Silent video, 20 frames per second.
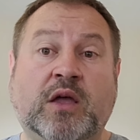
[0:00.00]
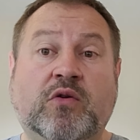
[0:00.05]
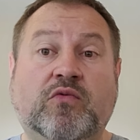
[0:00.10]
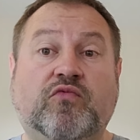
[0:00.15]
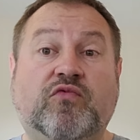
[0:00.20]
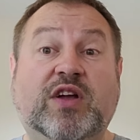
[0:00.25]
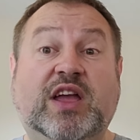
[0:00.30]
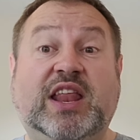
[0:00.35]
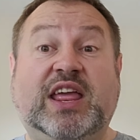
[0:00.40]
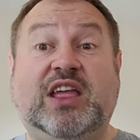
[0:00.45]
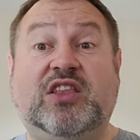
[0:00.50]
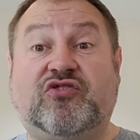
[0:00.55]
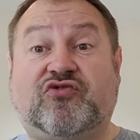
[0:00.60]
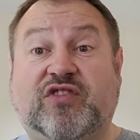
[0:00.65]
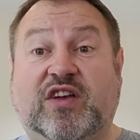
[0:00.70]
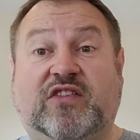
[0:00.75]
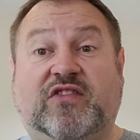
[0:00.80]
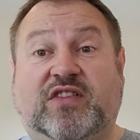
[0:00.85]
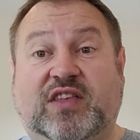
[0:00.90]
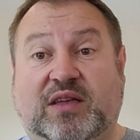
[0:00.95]
really
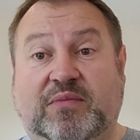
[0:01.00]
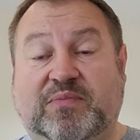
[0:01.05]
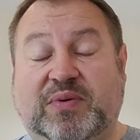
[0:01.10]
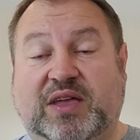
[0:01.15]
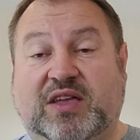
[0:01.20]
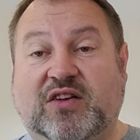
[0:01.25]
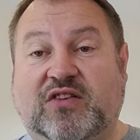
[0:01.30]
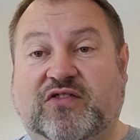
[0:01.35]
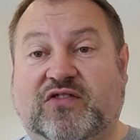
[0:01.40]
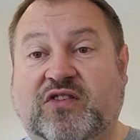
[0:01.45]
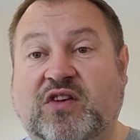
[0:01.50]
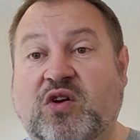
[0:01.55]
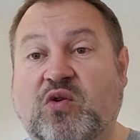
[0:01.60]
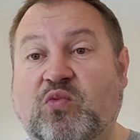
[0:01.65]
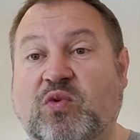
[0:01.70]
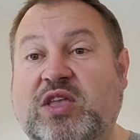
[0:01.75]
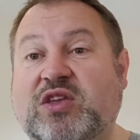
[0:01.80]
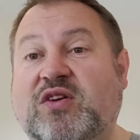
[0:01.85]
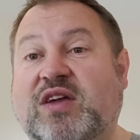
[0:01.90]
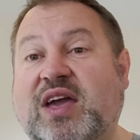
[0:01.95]
interesting, because
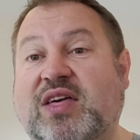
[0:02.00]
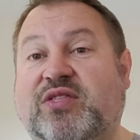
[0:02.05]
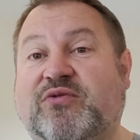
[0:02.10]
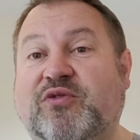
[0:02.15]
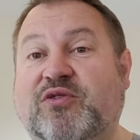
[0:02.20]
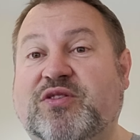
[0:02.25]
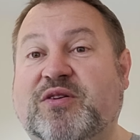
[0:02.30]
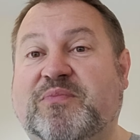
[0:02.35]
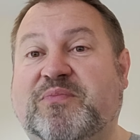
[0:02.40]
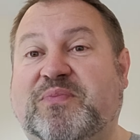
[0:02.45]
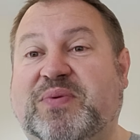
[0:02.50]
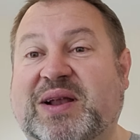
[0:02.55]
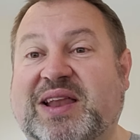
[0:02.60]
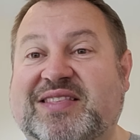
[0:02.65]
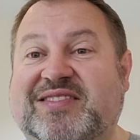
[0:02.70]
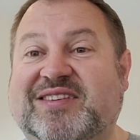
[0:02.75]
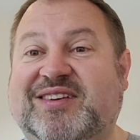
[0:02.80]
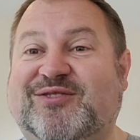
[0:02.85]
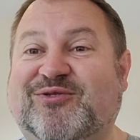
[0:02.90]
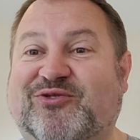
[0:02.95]
when you get through the
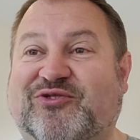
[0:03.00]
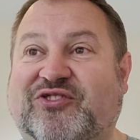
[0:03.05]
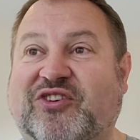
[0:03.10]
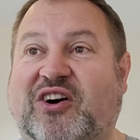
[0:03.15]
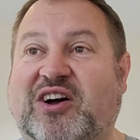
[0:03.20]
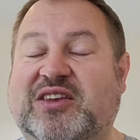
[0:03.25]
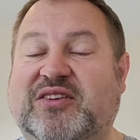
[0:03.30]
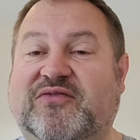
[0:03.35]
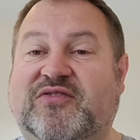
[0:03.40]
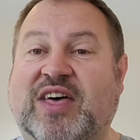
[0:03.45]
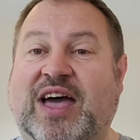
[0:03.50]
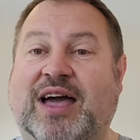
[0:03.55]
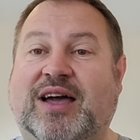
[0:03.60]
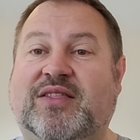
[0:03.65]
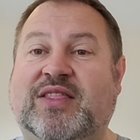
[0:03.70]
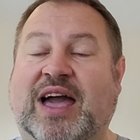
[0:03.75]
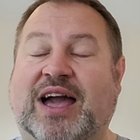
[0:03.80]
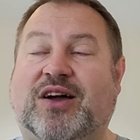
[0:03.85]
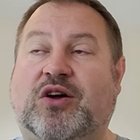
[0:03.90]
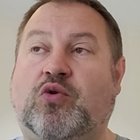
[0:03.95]
political side of
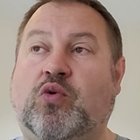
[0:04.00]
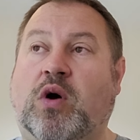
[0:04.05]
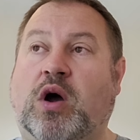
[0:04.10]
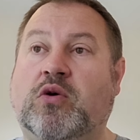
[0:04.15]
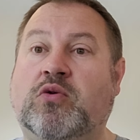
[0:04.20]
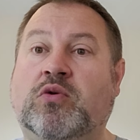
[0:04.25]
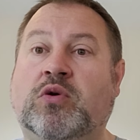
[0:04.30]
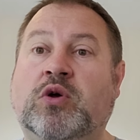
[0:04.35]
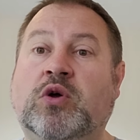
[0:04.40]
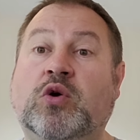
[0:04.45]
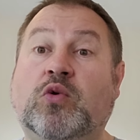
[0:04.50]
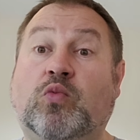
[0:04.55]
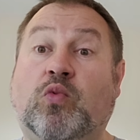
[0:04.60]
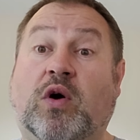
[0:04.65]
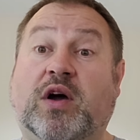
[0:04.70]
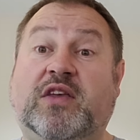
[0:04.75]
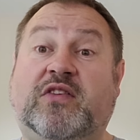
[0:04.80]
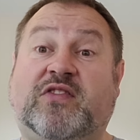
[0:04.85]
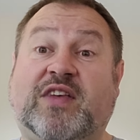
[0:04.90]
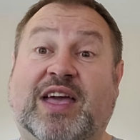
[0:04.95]
that quote,
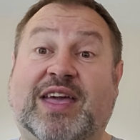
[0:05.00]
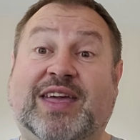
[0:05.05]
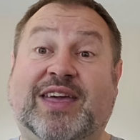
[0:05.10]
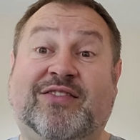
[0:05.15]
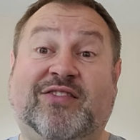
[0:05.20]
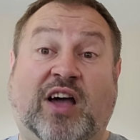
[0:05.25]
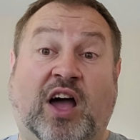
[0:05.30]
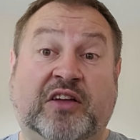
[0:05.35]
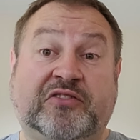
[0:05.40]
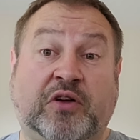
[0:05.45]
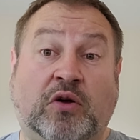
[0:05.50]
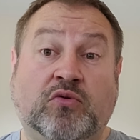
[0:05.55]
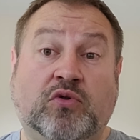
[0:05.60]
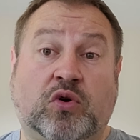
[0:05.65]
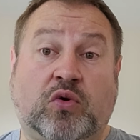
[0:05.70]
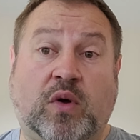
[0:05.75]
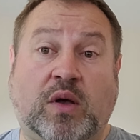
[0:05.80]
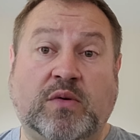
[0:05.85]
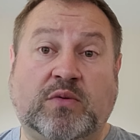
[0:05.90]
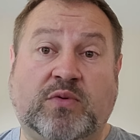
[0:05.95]
what he's saying is, I don't
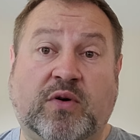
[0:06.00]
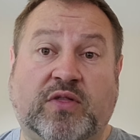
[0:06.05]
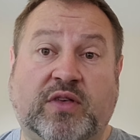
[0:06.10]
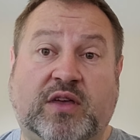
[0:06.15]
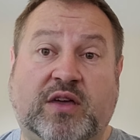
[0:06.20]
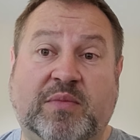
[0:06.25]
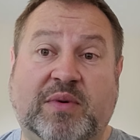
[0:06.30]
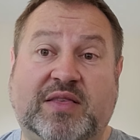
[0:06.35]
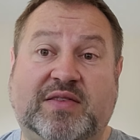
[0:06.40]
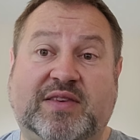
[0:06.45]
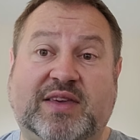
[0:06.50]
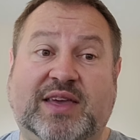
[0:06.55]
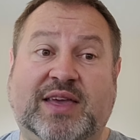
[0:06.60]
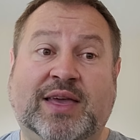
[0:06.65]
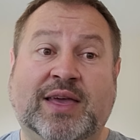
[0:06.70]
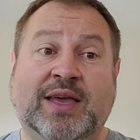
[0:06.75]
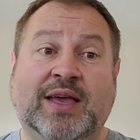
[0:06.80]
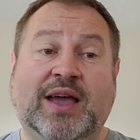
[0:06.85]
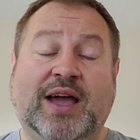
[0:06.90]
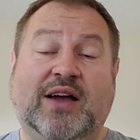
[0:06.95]
agree with what the
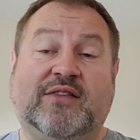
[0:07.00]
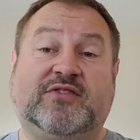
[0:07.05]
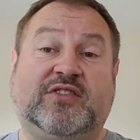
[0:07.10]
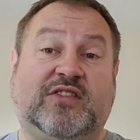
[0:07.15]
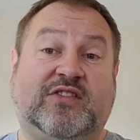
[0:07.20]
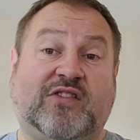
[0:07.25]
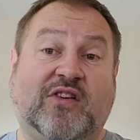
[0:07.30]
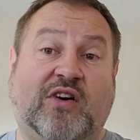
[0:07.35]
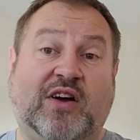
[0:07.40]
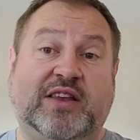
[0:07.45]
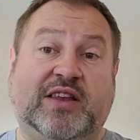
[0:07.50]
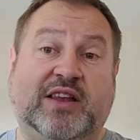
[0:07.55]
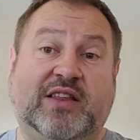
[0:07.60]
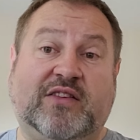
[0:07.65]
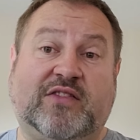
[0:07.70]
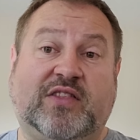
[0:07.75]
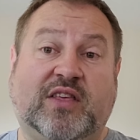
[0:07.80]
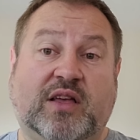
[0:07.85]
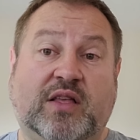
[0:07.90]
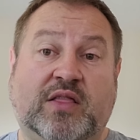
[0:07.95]
committee have decided
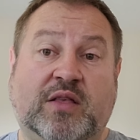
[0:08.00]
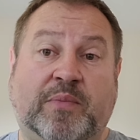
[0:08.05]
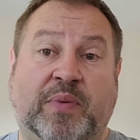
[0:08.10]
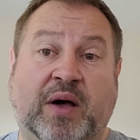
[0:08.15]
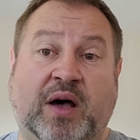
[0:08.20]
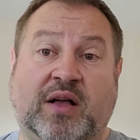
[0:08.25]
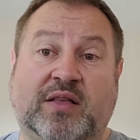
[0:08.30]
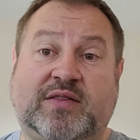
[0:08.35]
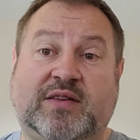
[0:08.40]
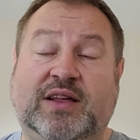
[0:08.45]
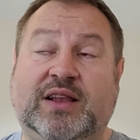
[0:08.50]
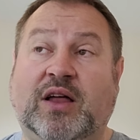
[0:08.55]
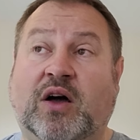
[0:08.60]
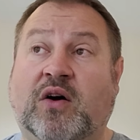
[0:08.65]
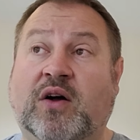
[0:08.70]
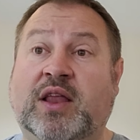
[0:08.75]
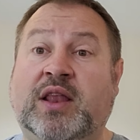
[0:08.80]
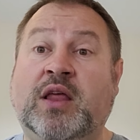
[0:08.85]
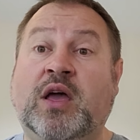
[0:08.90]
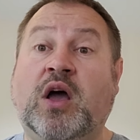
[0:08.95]
is the party
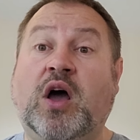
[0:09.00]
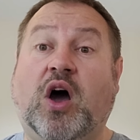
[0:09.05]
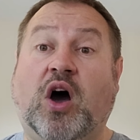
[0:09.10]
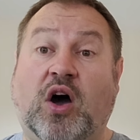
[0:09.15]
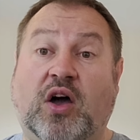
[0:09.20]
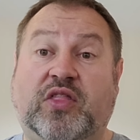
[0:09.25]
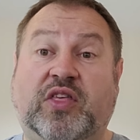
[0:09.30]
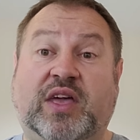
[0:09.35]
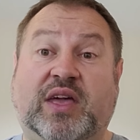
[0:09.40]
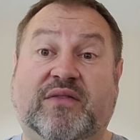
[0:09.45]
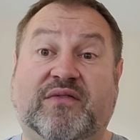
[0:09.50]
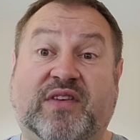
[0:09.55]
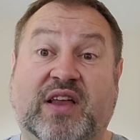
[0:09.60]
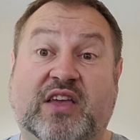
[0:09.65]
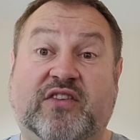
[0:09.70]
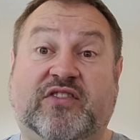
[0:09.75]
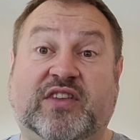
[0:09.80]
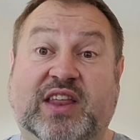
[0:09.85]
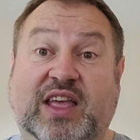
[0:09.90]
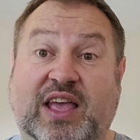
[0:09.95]
line. I think
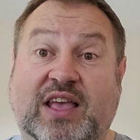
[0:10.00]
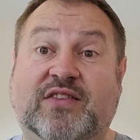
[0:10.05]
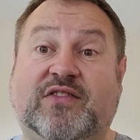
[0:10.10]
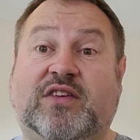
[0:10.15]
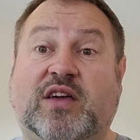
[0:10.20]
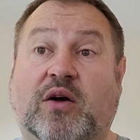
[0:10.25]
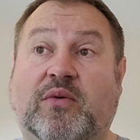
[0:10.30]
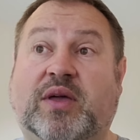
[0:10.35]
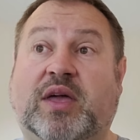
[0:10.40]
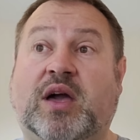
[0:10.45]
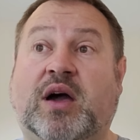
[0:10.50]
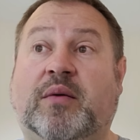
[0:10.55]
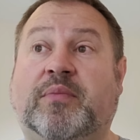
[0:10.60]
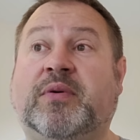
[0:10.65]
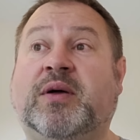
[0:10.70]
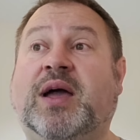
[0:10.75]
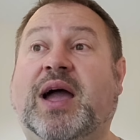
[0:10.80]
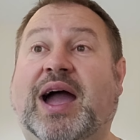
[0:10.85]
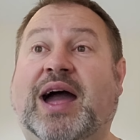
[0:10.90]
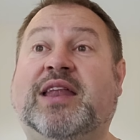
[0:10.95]
inflation is going up
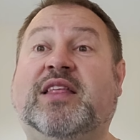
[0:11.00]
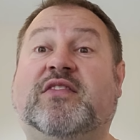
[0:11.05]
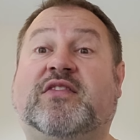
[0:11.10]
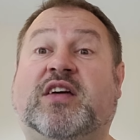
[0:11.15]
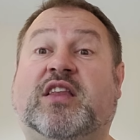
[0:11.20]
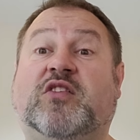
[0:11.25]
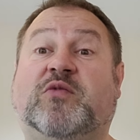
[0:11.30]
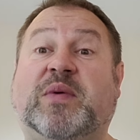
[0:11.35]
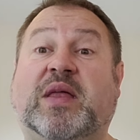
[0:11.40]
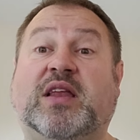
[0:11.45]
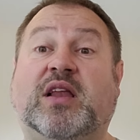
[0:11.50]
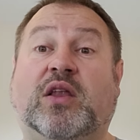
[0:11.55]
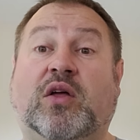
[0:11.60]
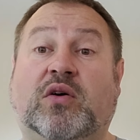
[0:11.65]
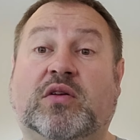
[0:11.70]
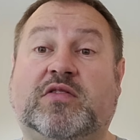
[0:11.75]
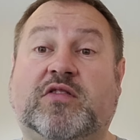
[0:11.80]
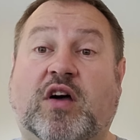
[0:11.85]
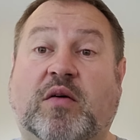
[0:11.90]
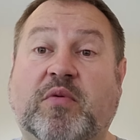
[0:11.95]
and it's going to spend a
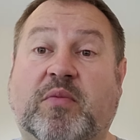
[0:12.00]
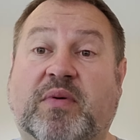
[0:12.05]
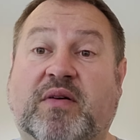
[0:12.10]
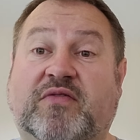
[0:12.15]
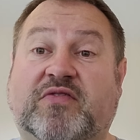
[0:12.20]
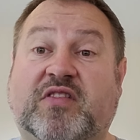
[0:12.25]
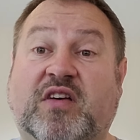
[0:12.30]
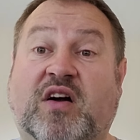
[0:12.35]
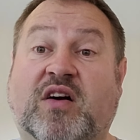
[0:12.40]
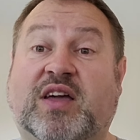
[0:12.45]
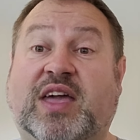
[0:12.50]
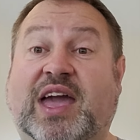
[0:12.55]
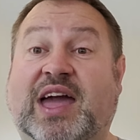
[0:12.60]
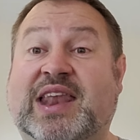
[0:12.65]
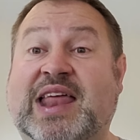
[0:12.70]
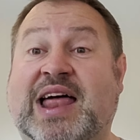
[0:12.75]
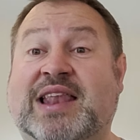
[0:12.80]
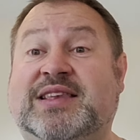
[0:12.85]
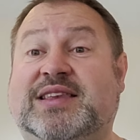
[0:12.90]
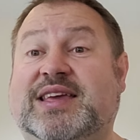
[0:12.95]
long time above target.
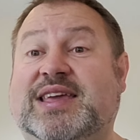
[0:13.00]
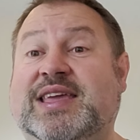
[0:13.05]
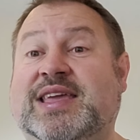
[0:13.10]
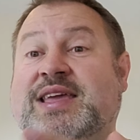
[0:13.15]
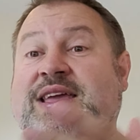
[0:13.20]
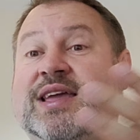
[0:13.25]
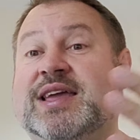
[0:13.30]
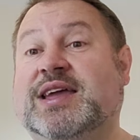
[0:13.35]
And Andy,